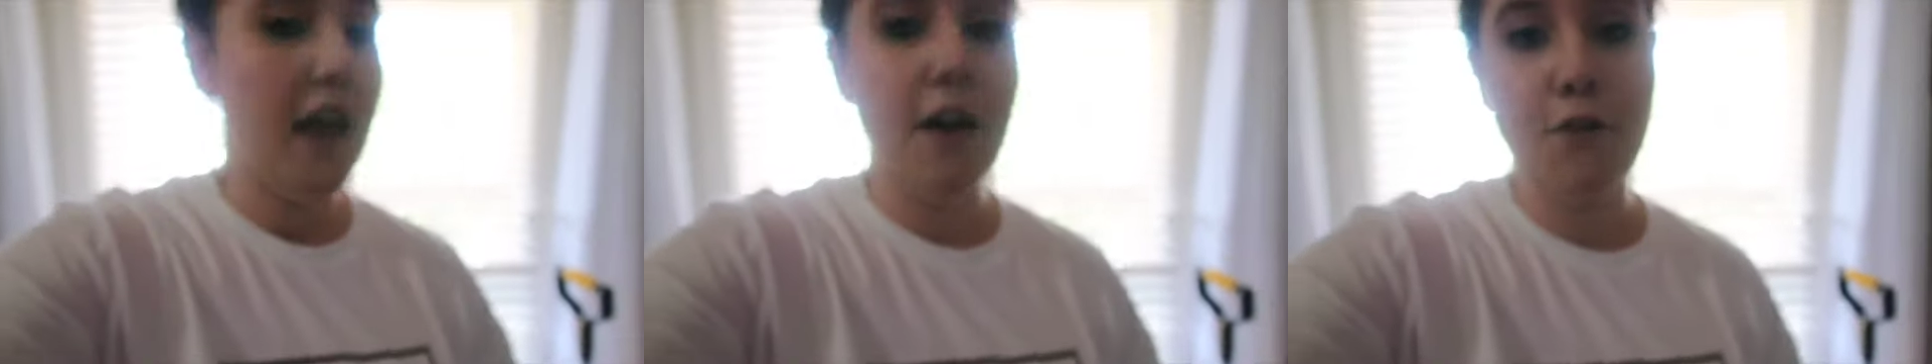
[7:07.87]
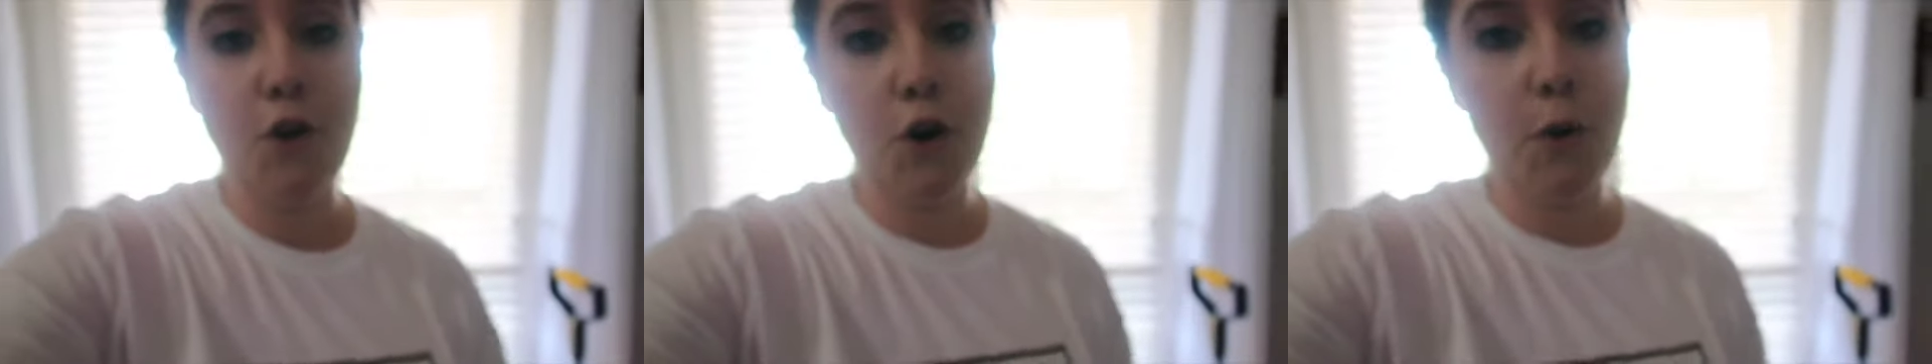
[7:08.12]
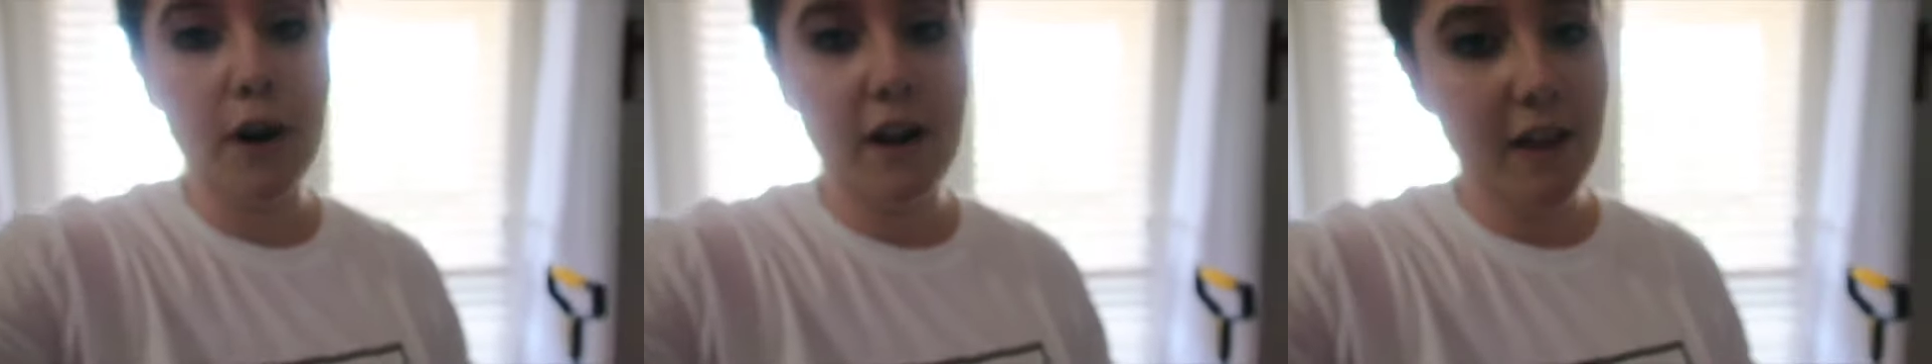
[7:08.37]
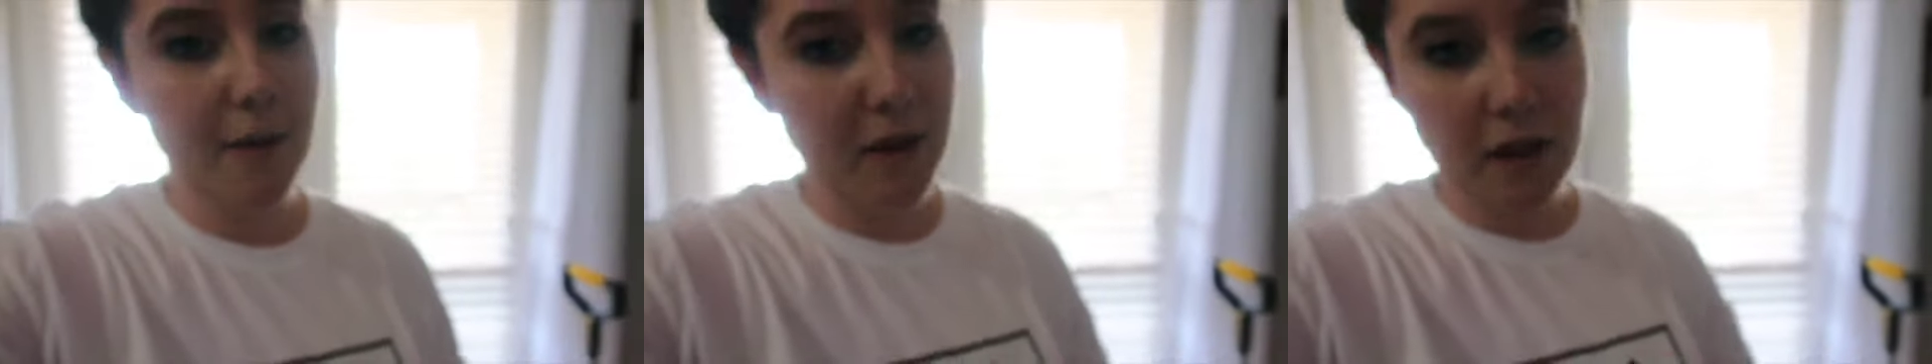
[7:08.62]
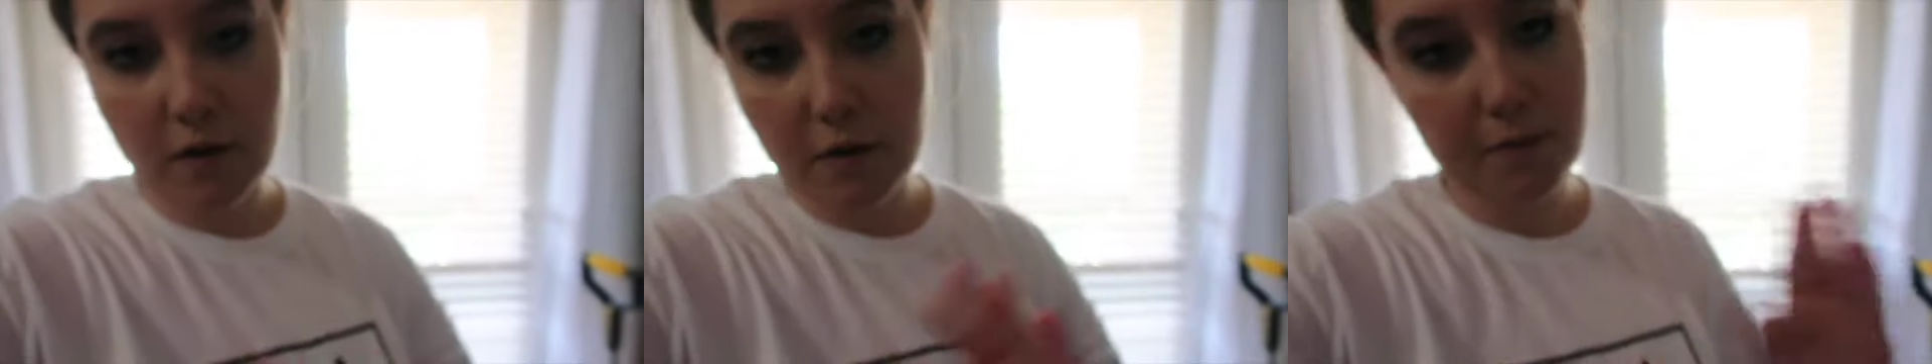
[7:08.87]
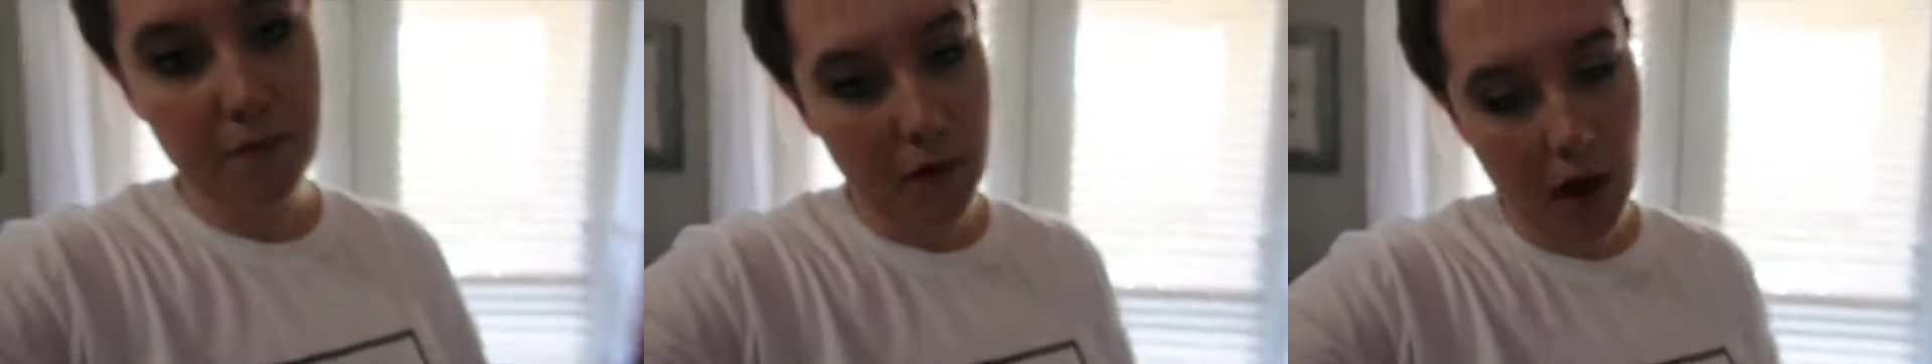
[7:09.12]
If you don't know what any of that
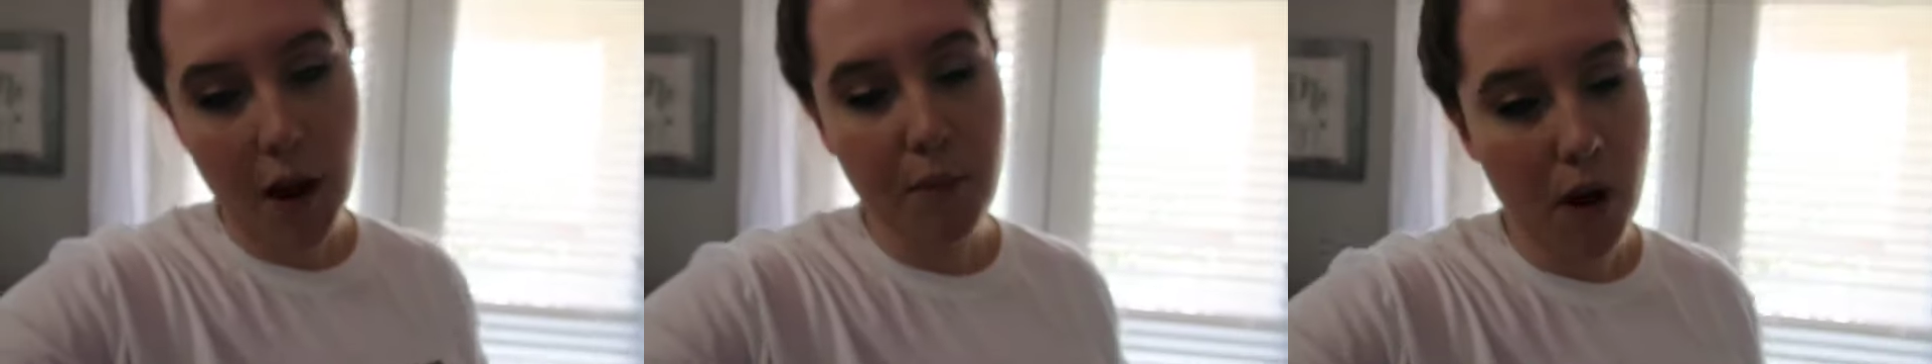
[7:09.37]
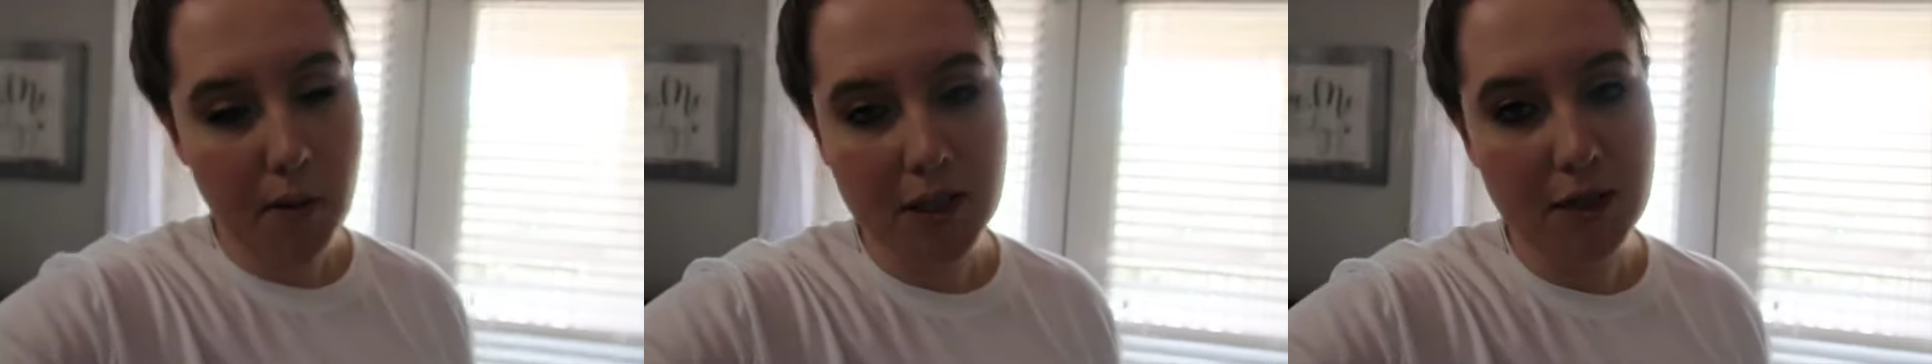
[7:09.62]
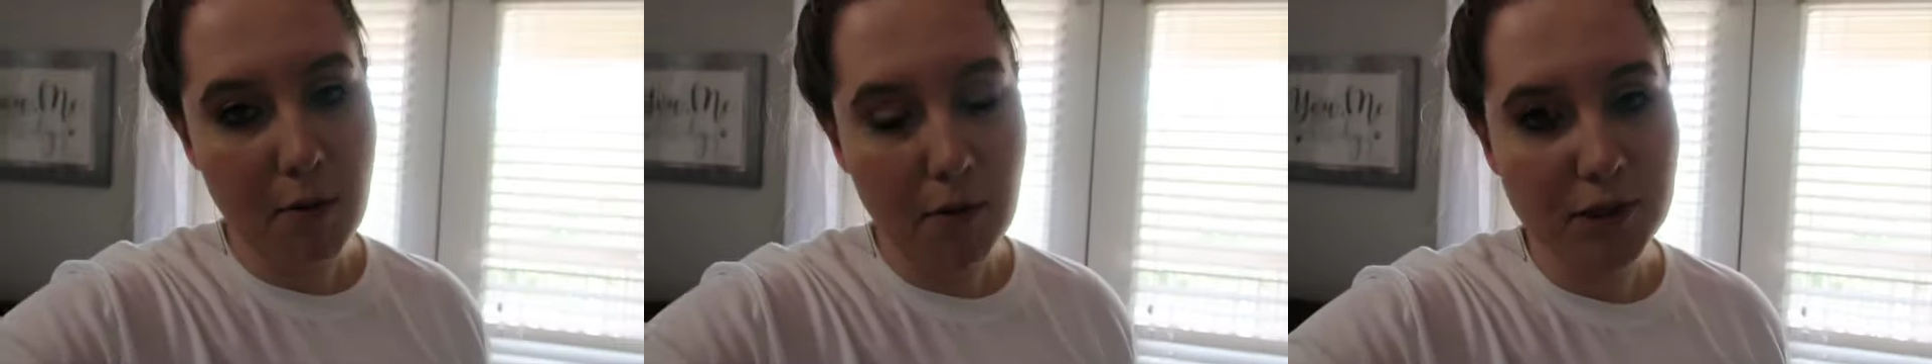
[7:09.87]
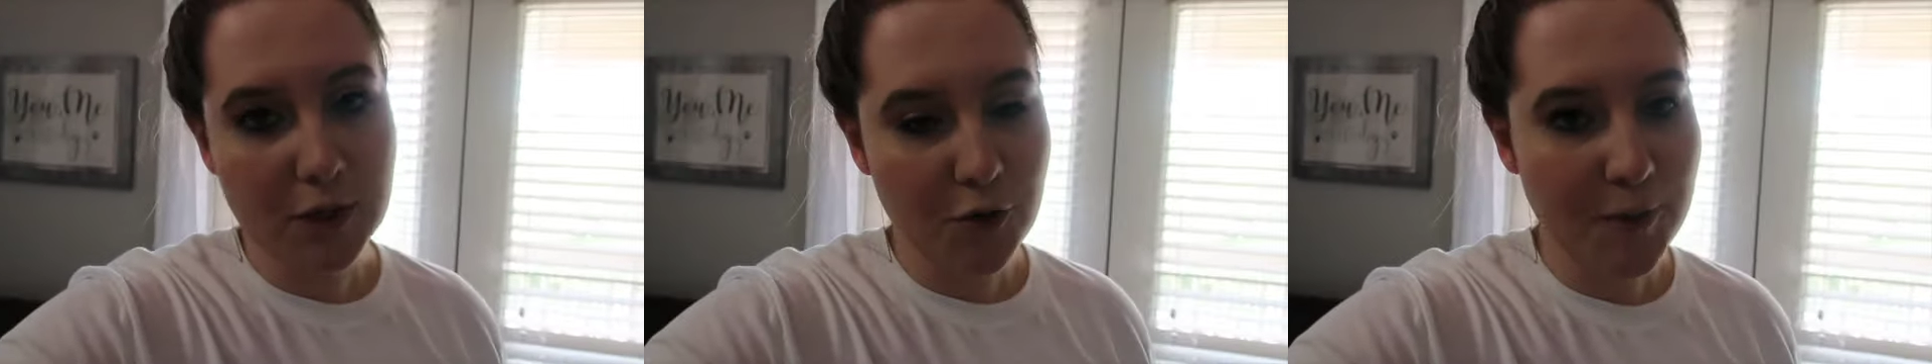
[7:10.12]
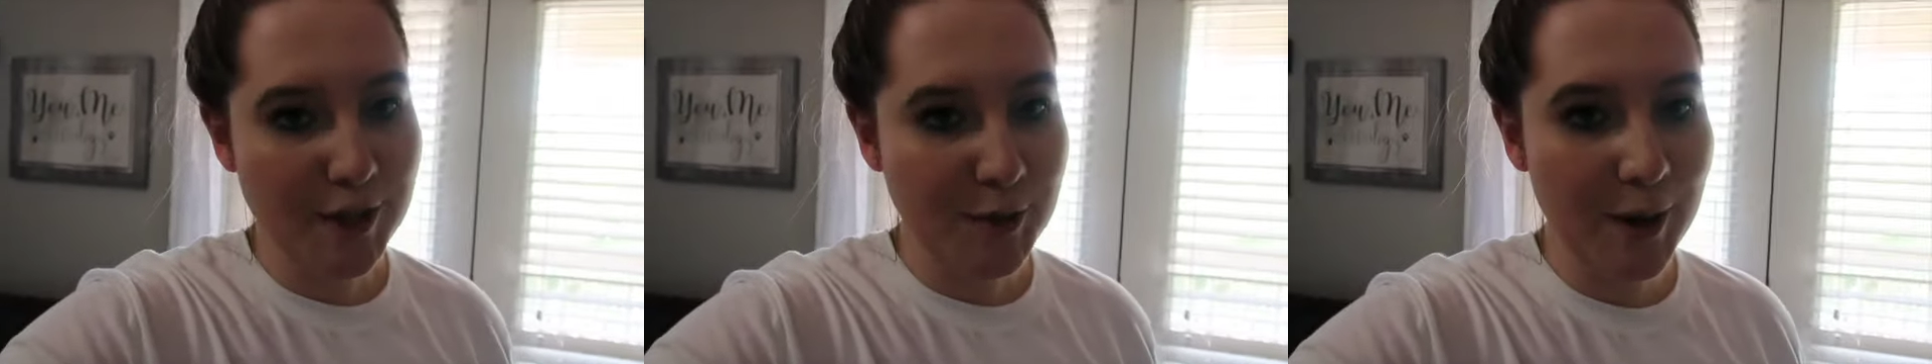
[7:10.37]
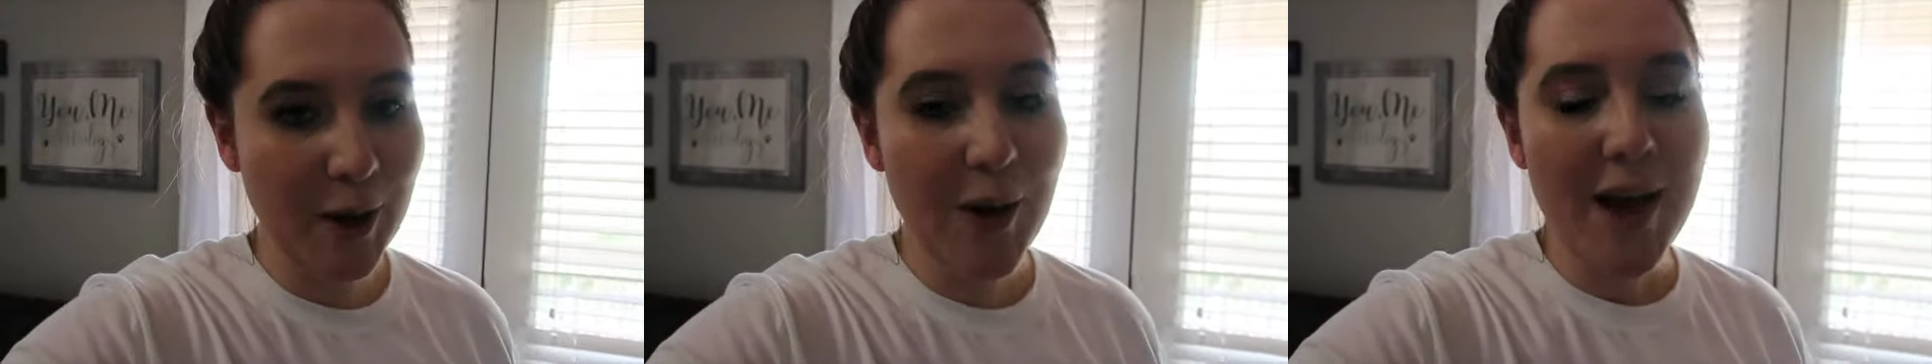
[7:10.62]
means, I promise I'm almost done with my
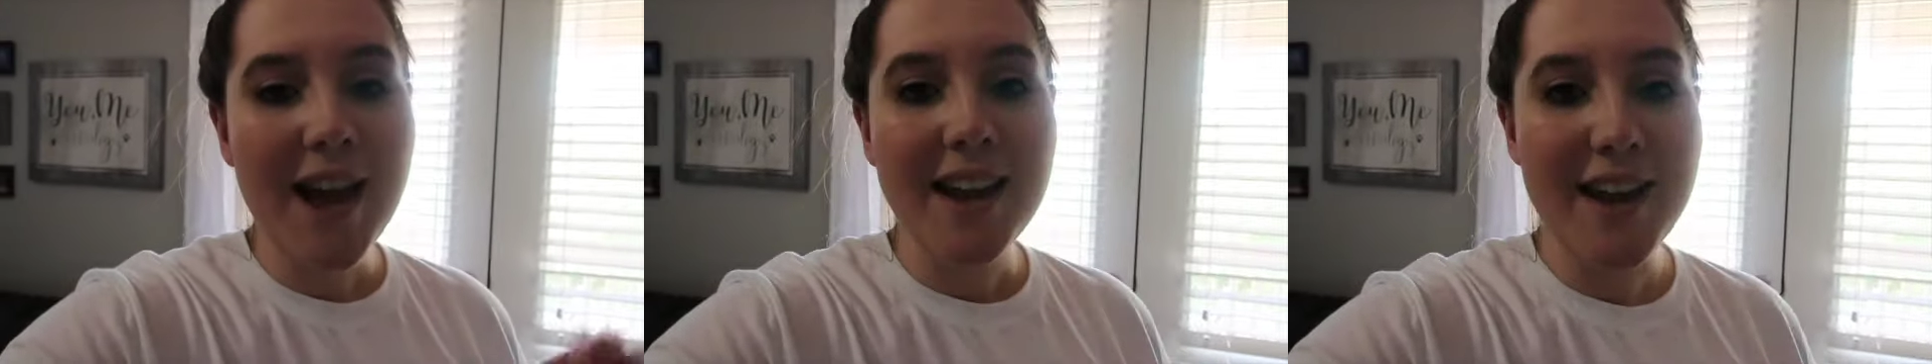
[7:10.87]
spiel.